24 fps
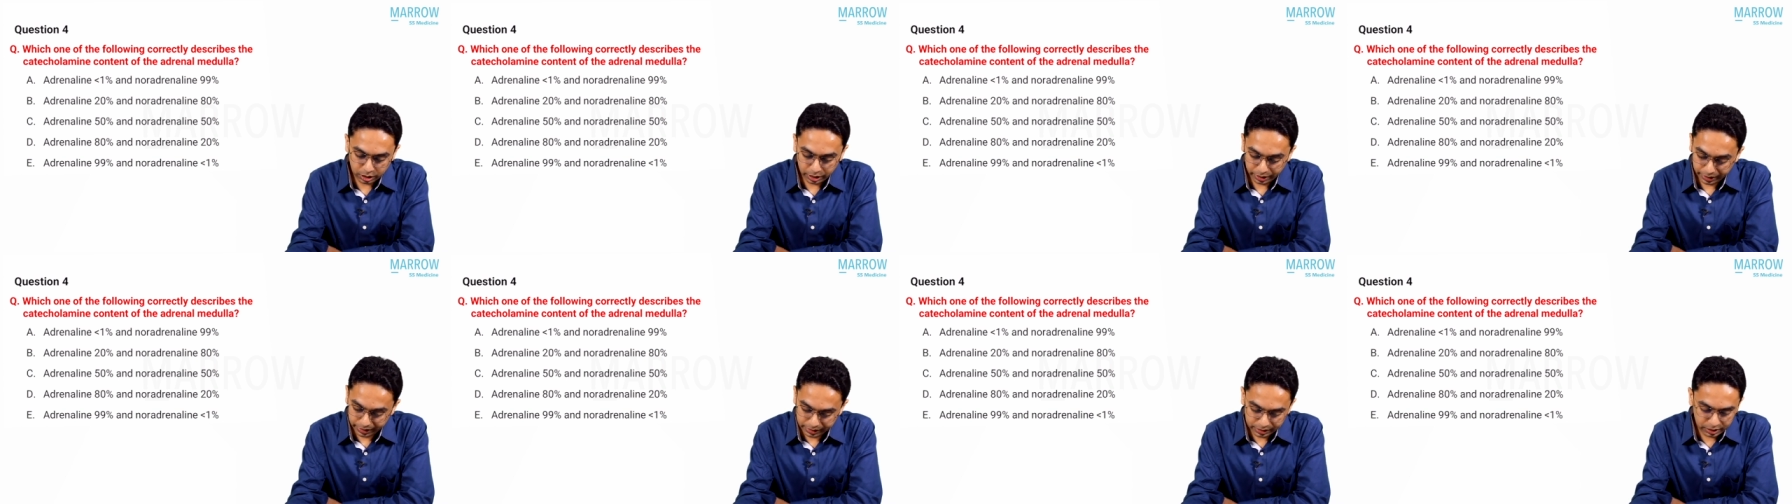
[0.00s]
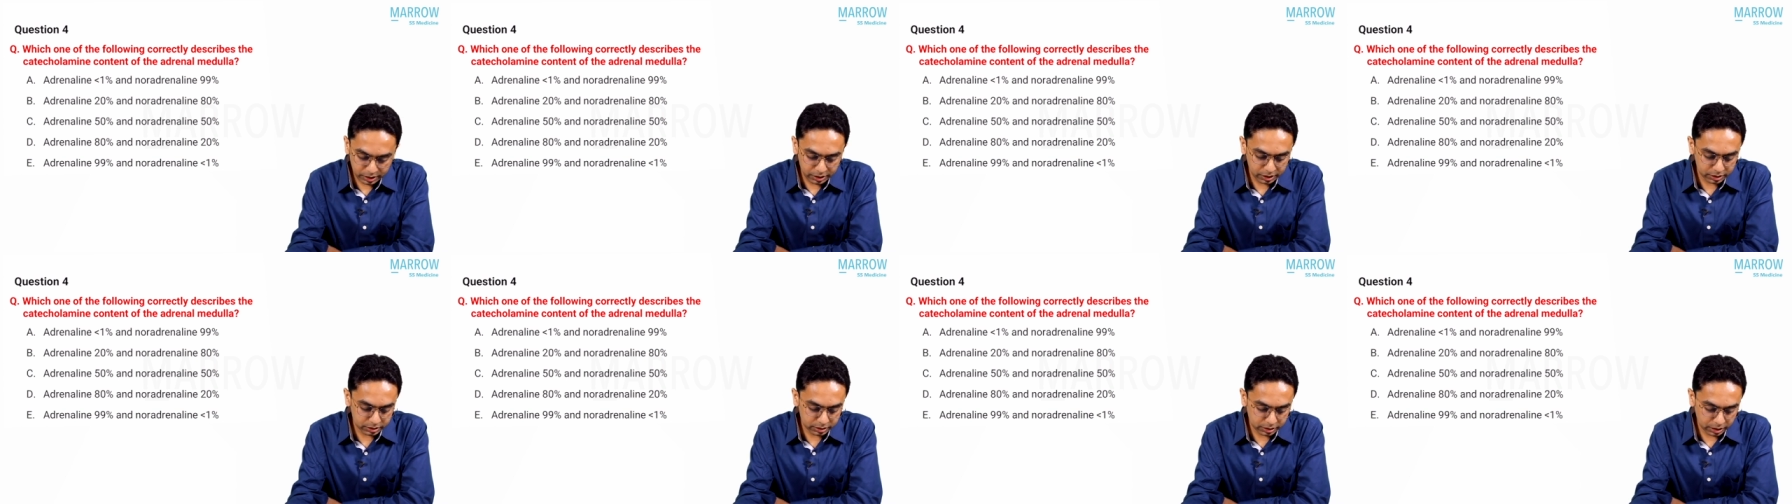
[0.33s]

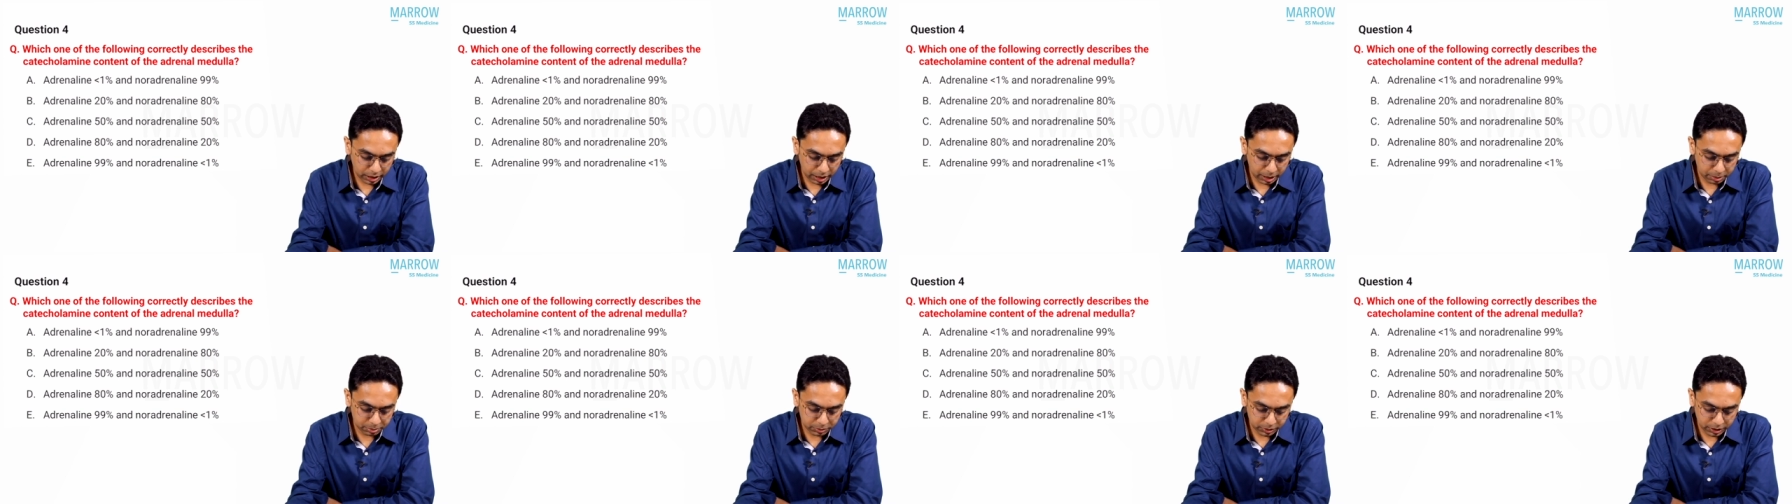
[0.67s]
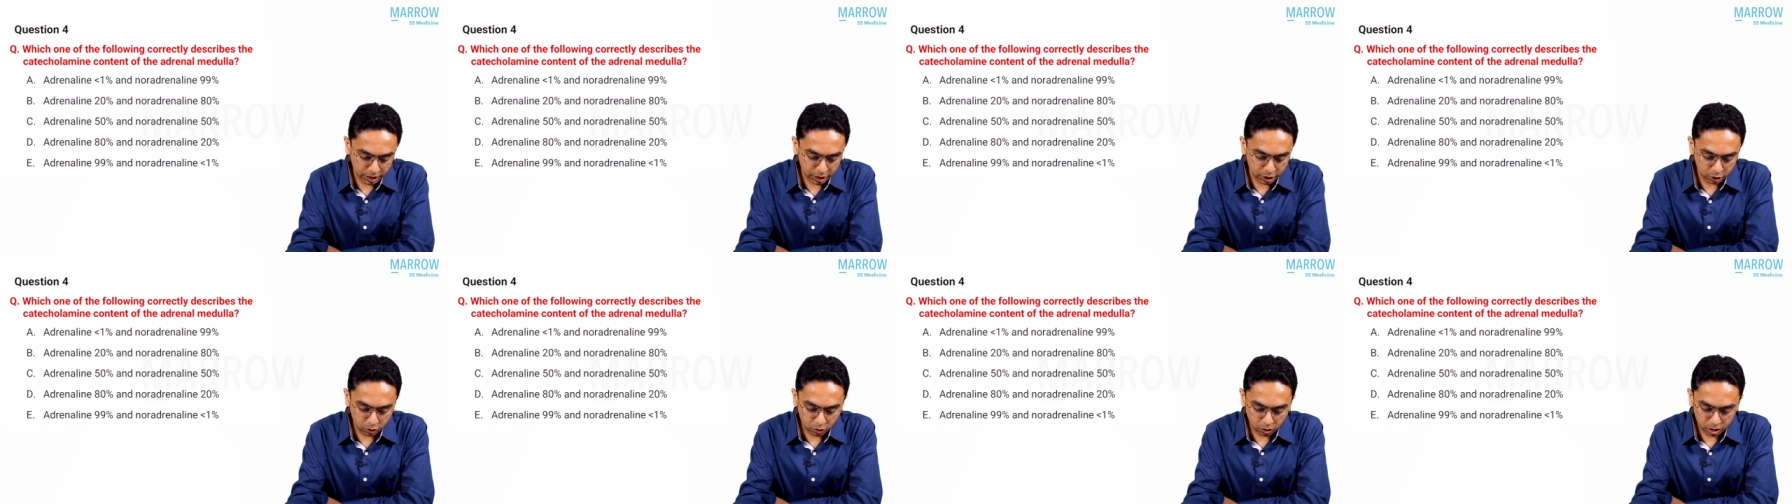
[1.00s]
correctly describes
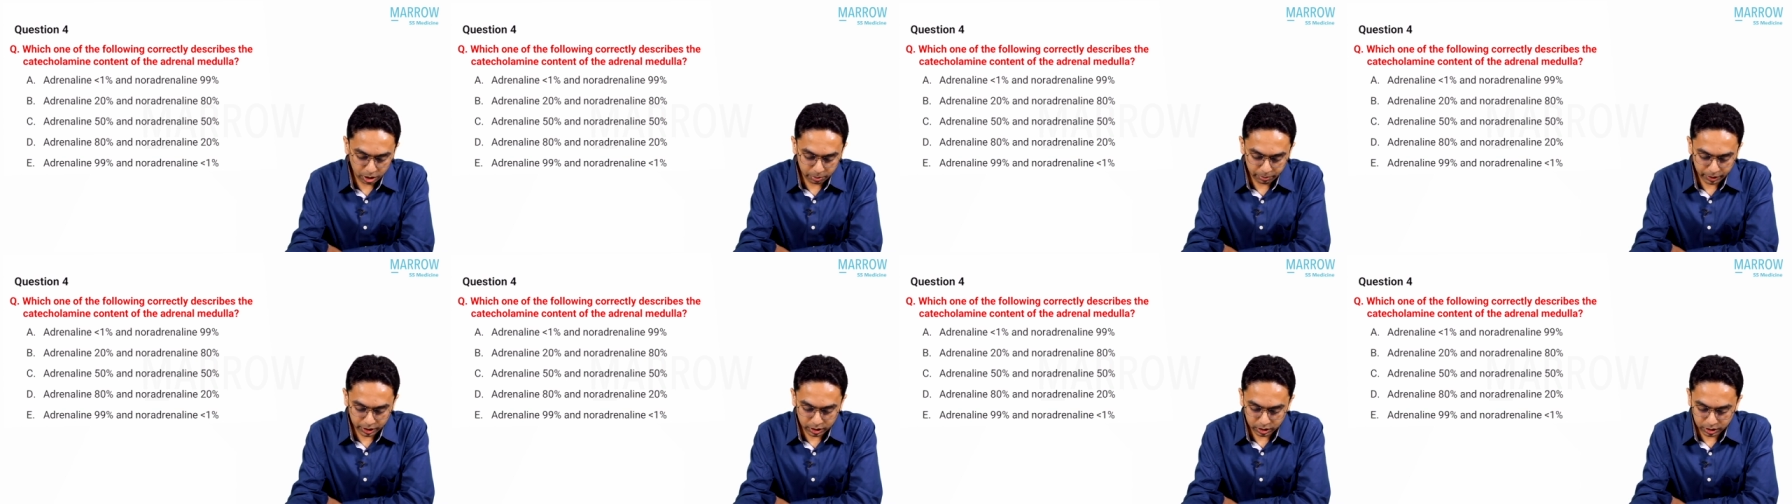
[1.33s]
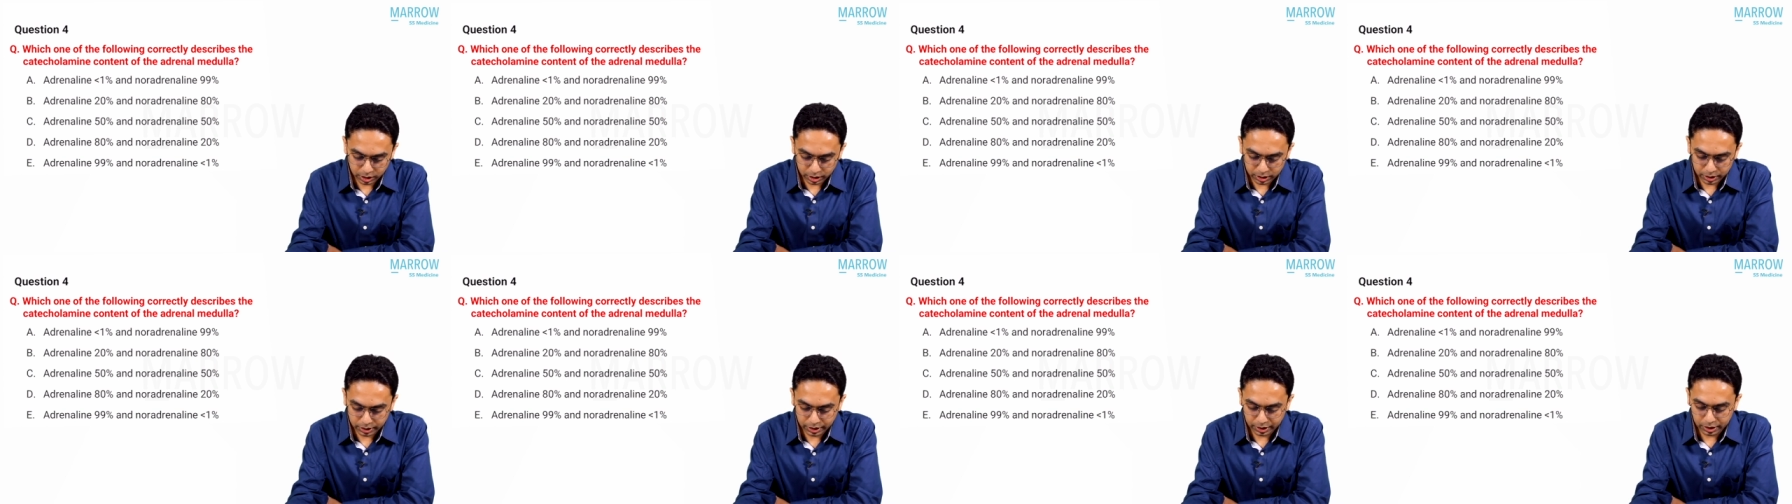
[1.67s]
catecholamine
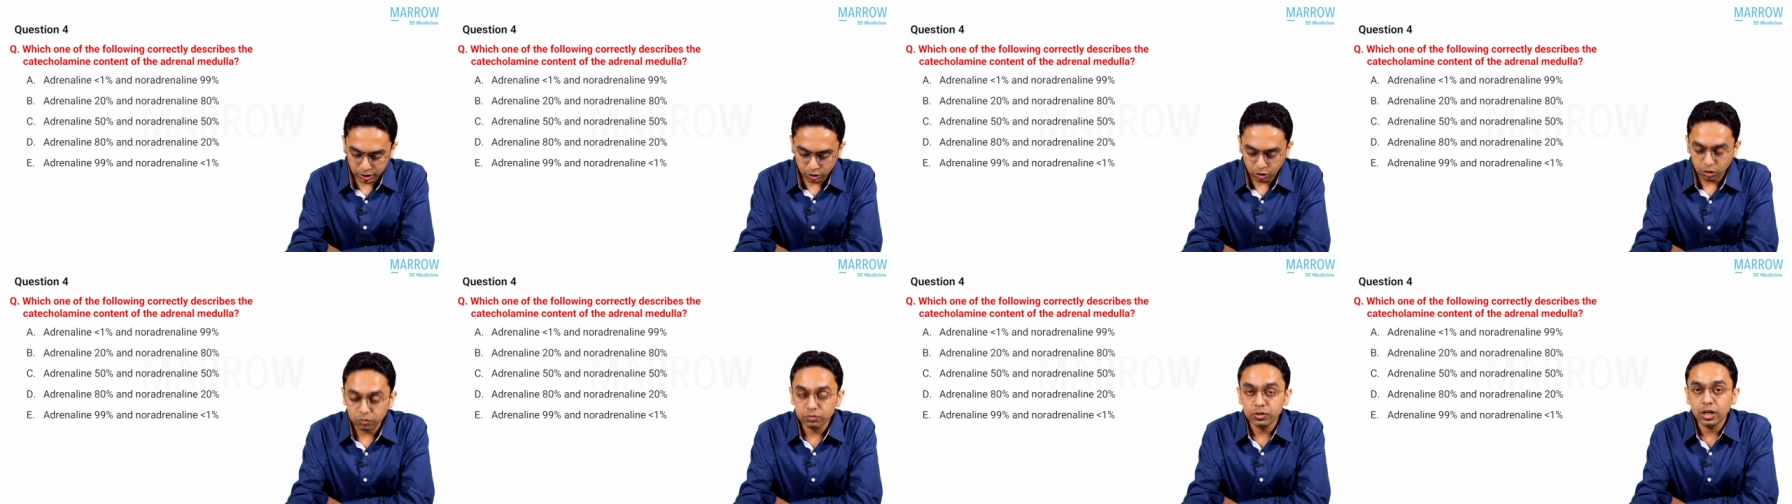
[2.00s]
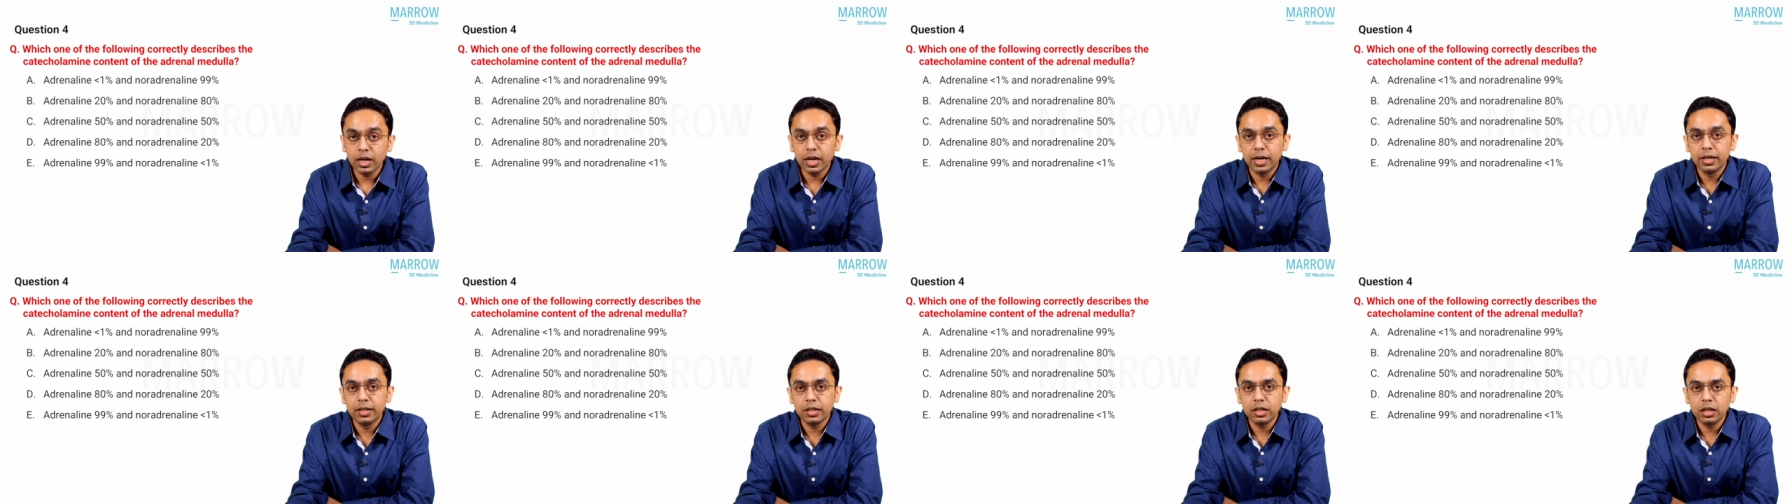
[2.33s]
content of
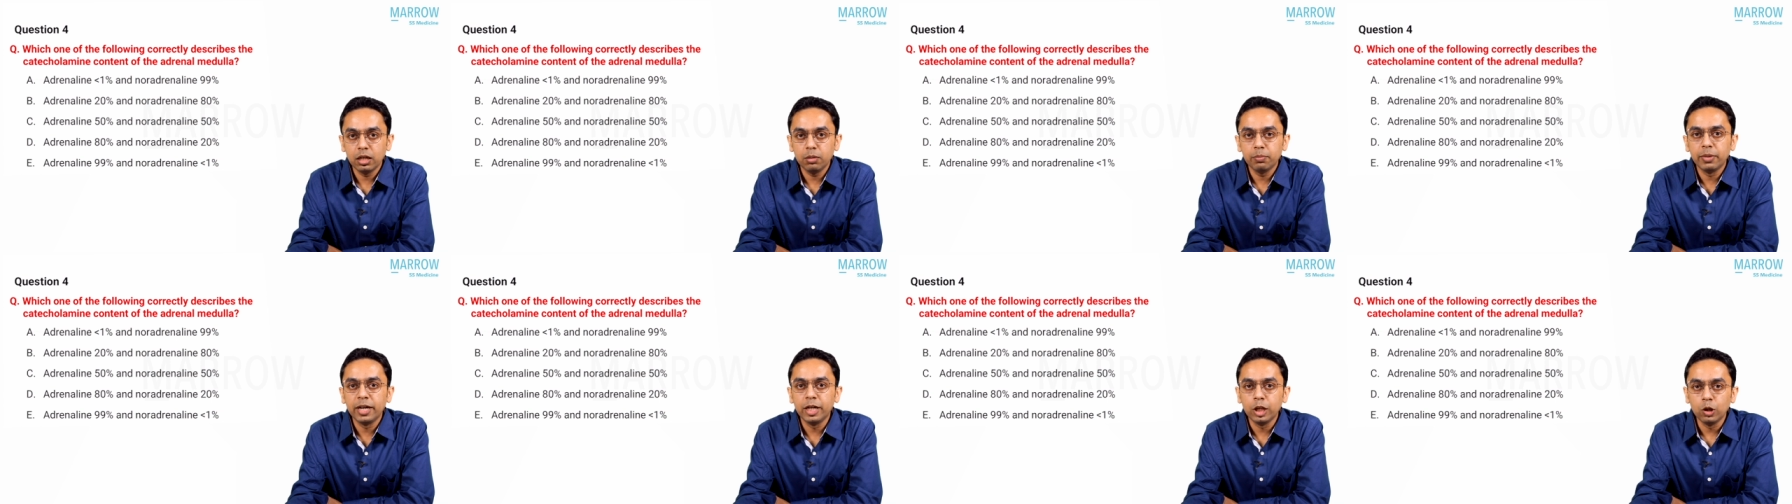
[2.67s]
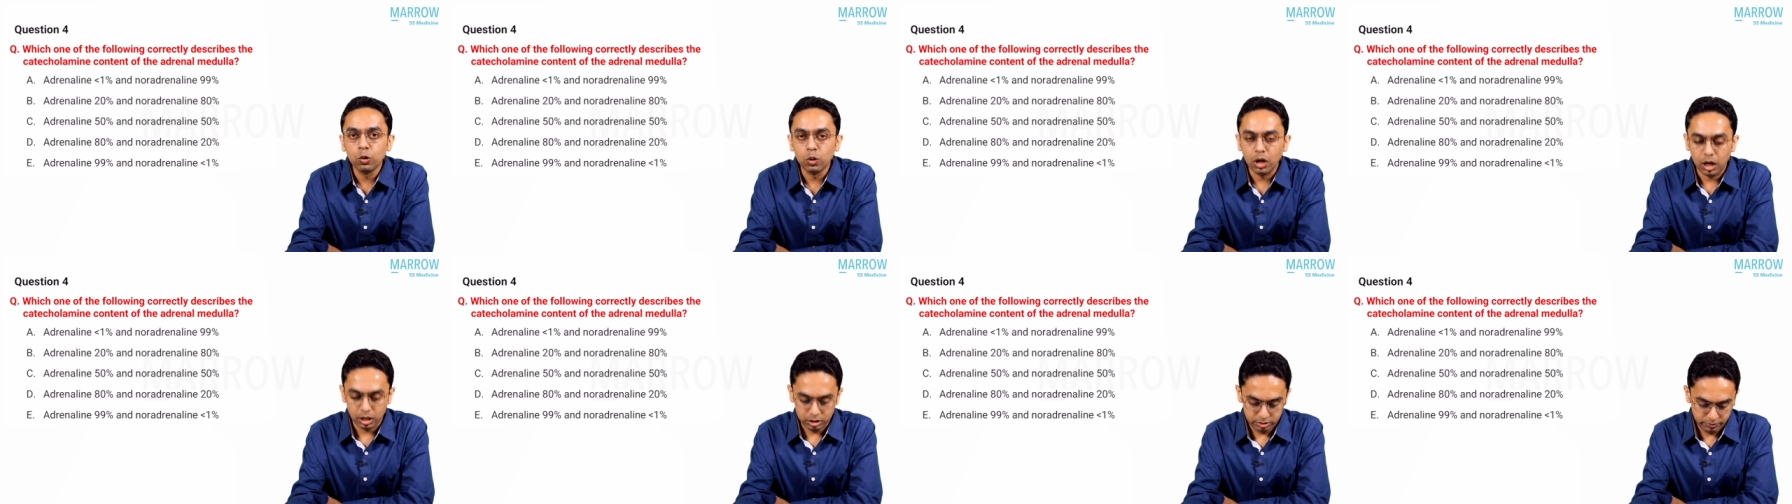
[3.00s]
the adrenal
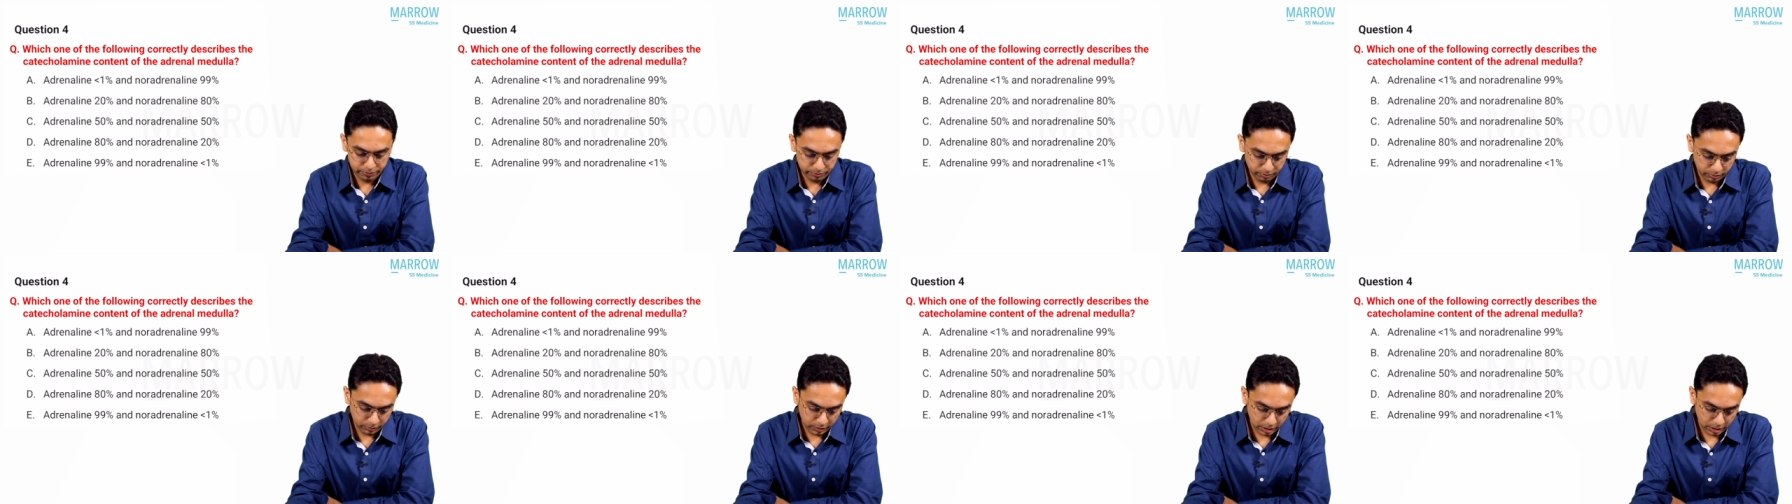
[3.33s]
medulla?